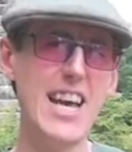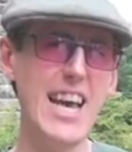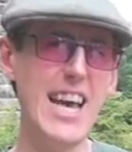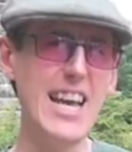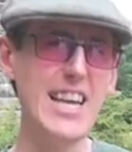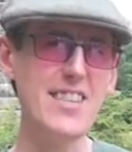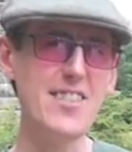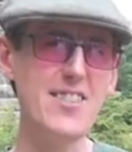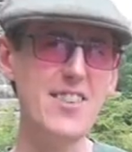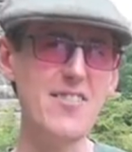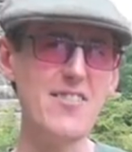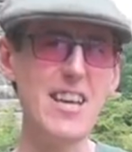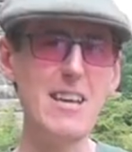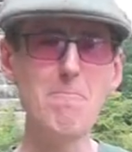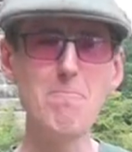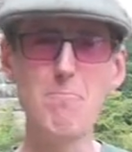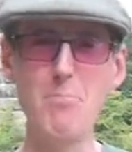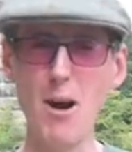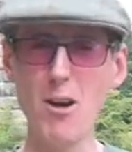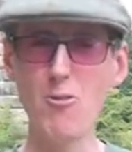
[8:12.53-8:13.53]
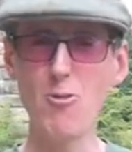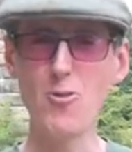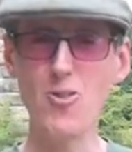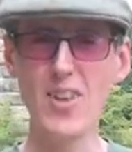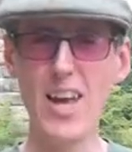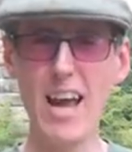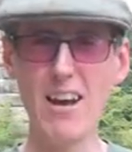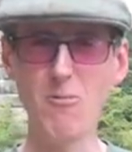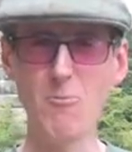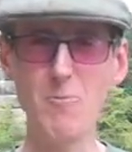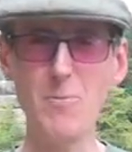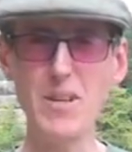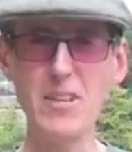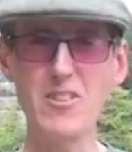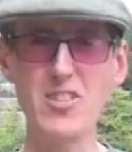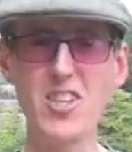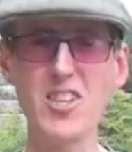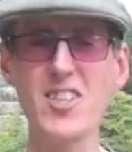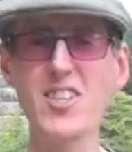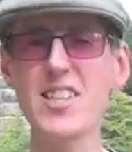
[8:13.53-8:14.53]
is that they both help you
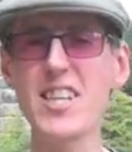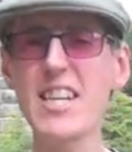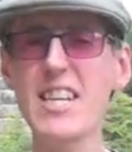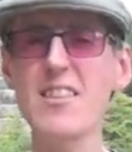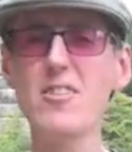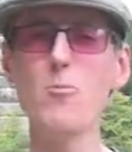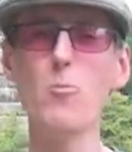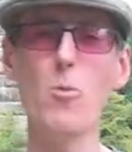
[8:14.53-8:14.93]
to see the